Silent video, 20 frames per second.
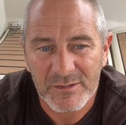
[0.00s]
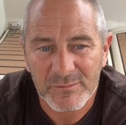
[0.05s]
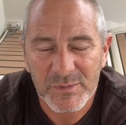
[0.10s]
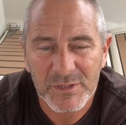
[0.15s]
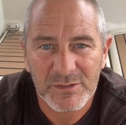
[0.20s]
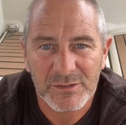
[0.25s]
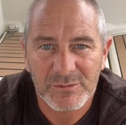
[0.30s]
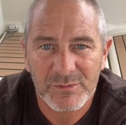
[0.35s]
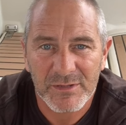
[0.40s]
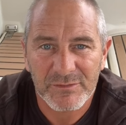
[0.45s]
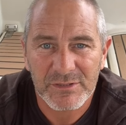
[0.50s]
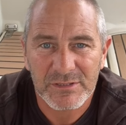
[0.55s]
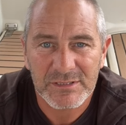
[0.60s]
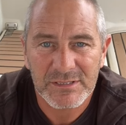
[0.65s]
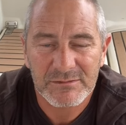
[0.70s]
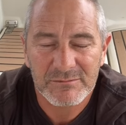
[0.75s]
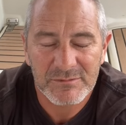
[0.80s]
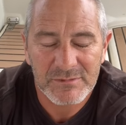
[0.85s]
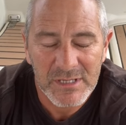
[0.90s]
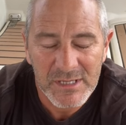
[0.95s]
because we have to
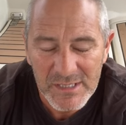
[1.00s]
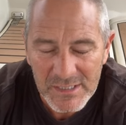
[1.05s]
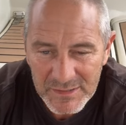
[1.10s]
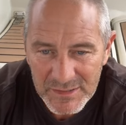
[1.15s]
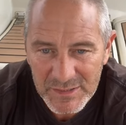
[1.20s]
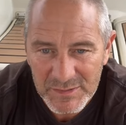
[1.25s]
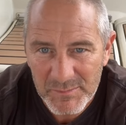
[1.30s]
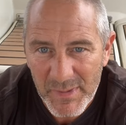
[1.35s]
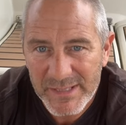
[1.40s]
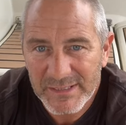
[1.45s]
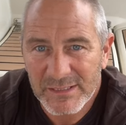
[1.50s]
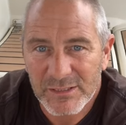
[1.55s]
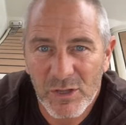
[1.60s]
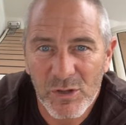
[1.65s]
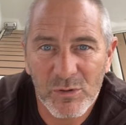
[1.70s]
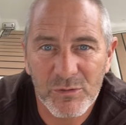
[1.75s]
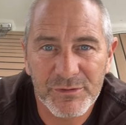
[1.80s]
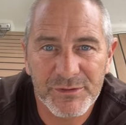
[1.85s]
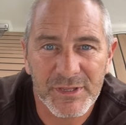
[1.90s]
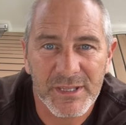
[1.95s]
dismantle the
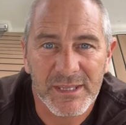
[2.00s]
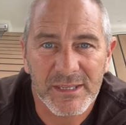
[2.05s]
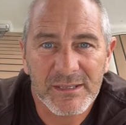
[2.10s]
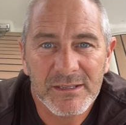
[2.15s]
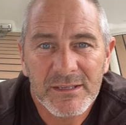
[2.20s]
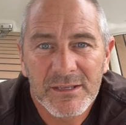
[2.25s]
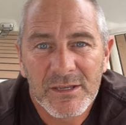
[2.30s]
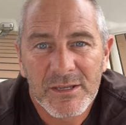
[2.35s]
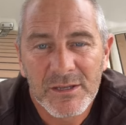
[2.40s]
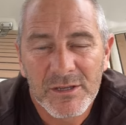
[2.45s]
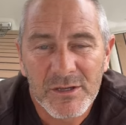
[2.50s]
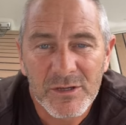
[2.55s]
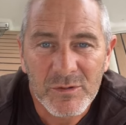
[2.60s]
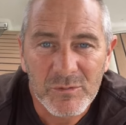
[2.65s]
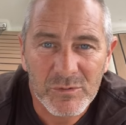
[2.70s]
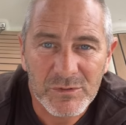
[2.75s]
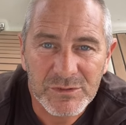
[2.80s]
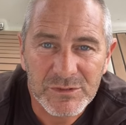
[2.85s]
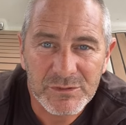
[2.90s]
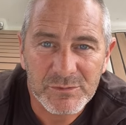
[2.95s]
whole thing
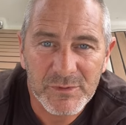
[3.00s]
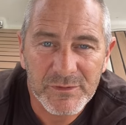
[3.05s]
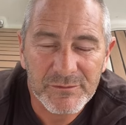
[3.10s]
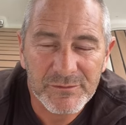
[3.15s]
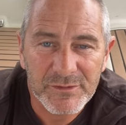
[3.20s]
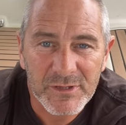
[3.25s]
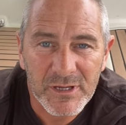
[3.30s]
once we've